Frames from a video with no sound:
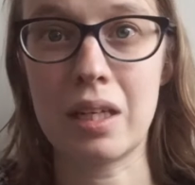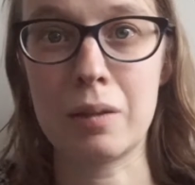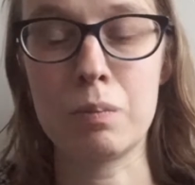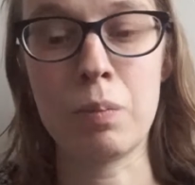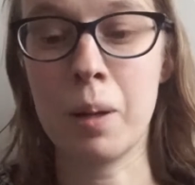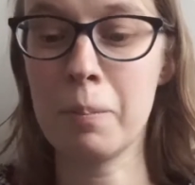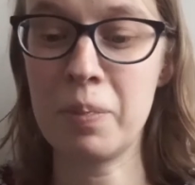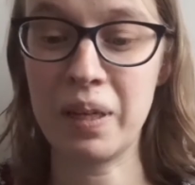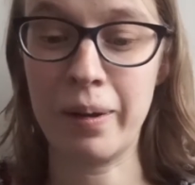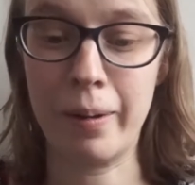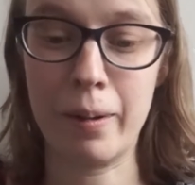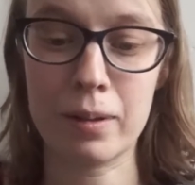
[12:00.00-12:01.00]
and pumping
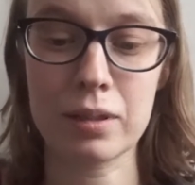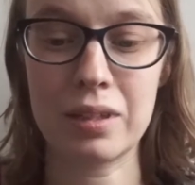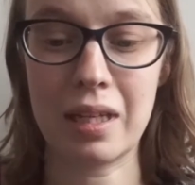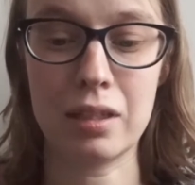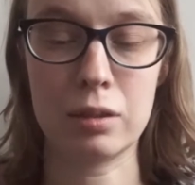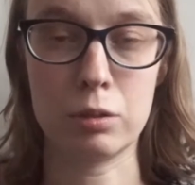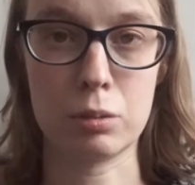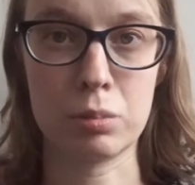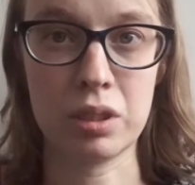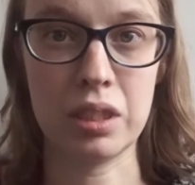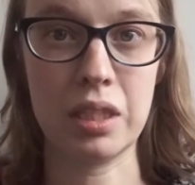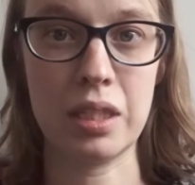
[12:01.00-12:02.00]
harder than it
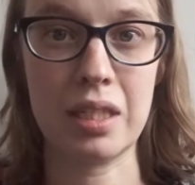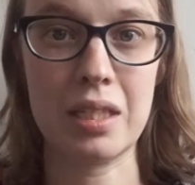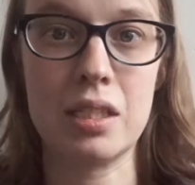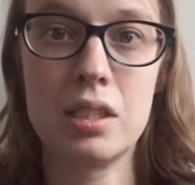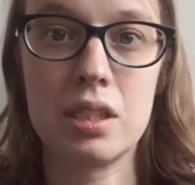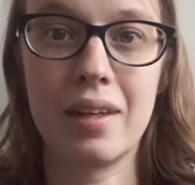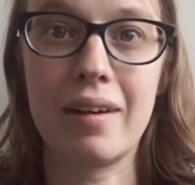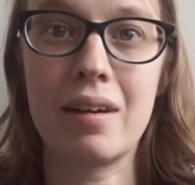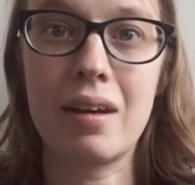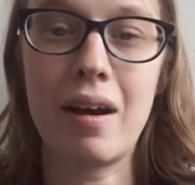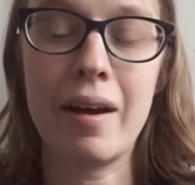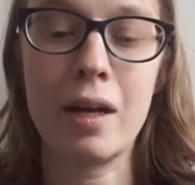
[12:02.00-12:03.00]
normally is, like
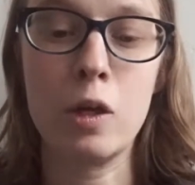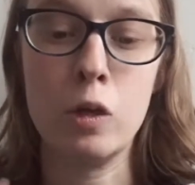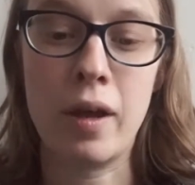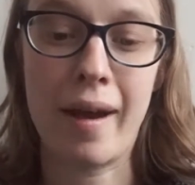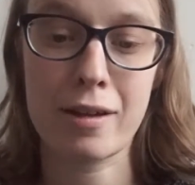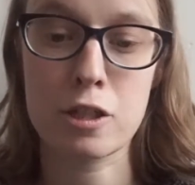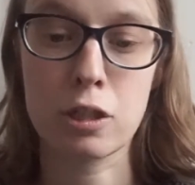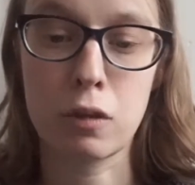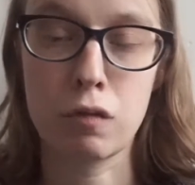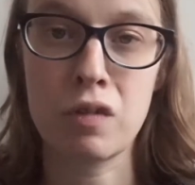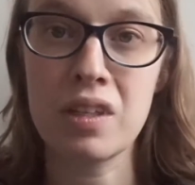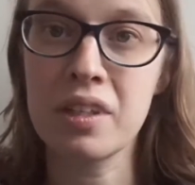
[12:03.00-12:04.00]
I could actually
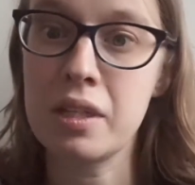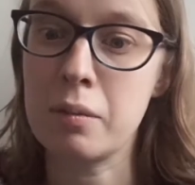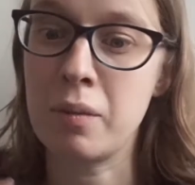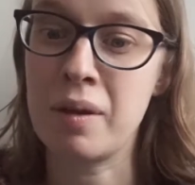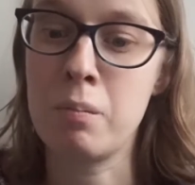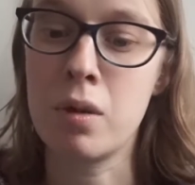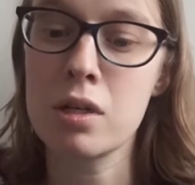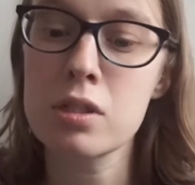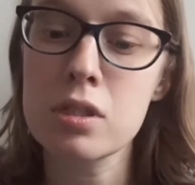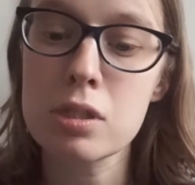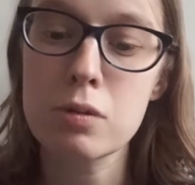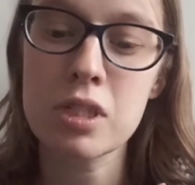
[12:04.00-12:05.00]
feel it, my
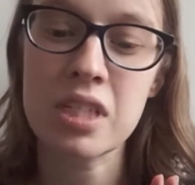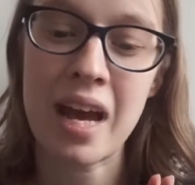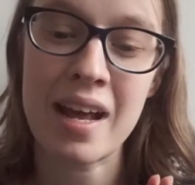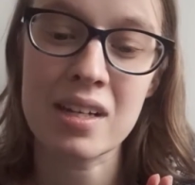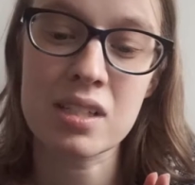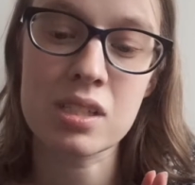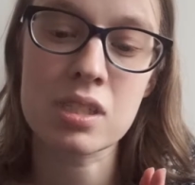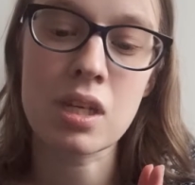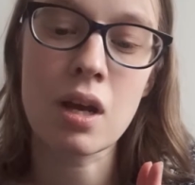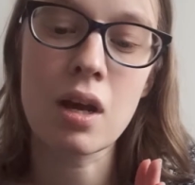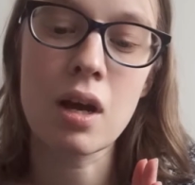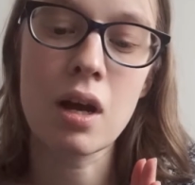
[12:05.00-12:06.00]
muscles were tense,
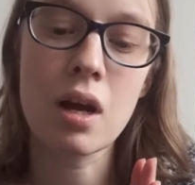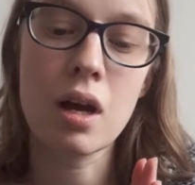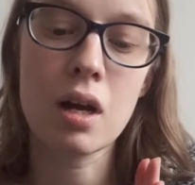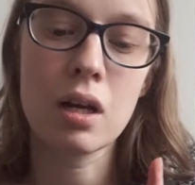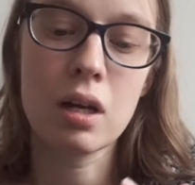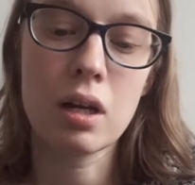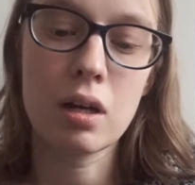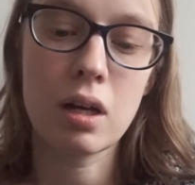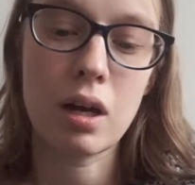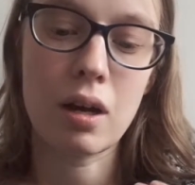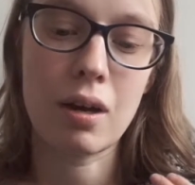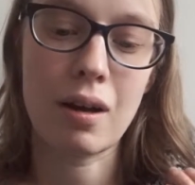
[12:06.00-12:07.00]

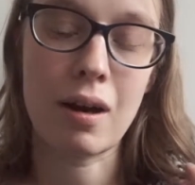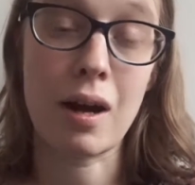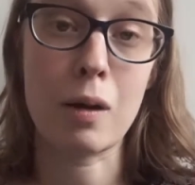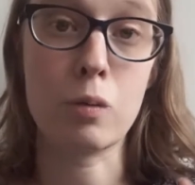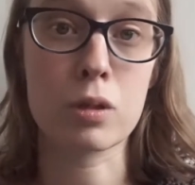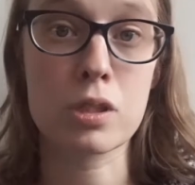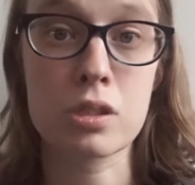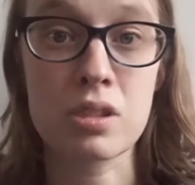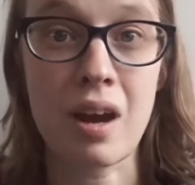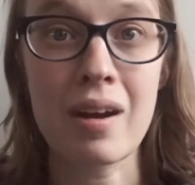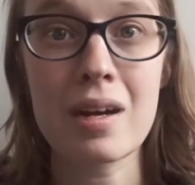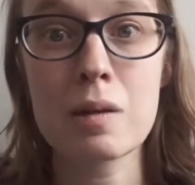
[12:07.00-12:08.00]
I was
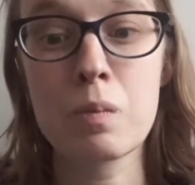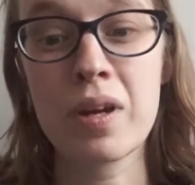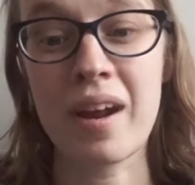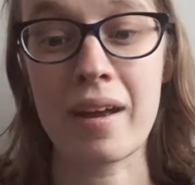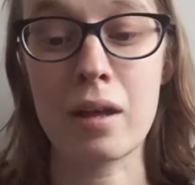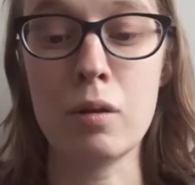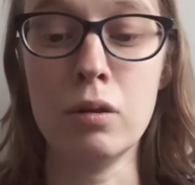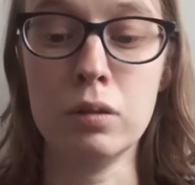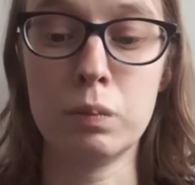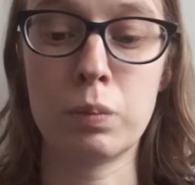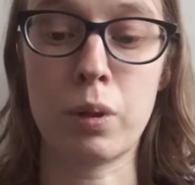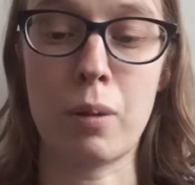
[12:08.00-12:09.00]
tired but I
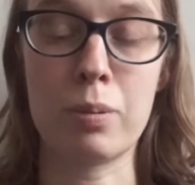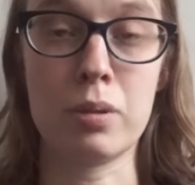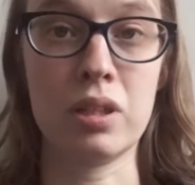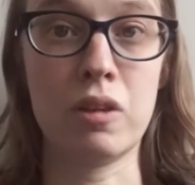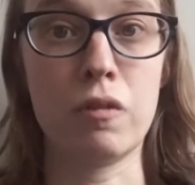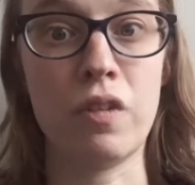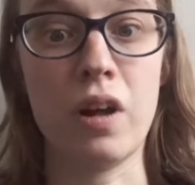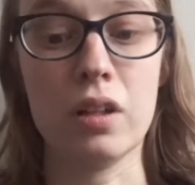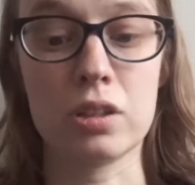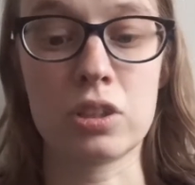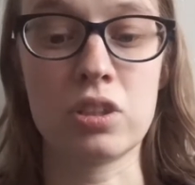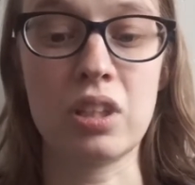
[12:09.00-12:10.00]
couldn't properly fall
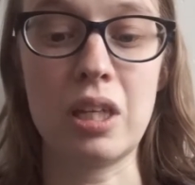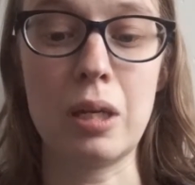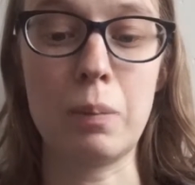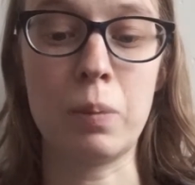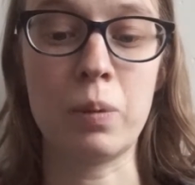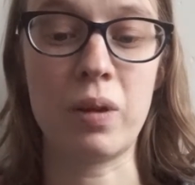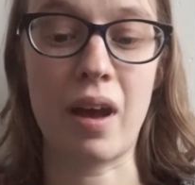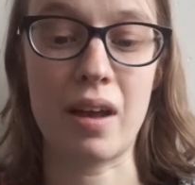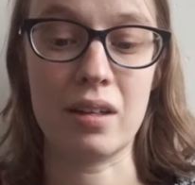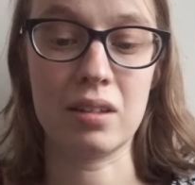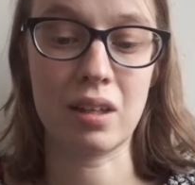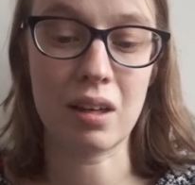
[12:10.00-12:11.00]
asleep
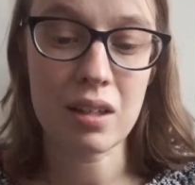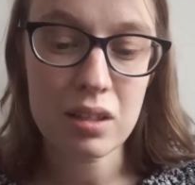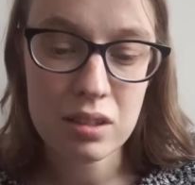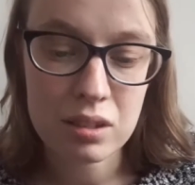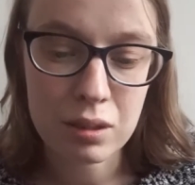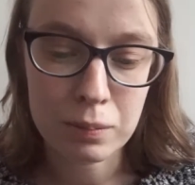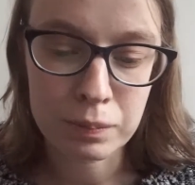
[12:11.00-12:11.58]
at night.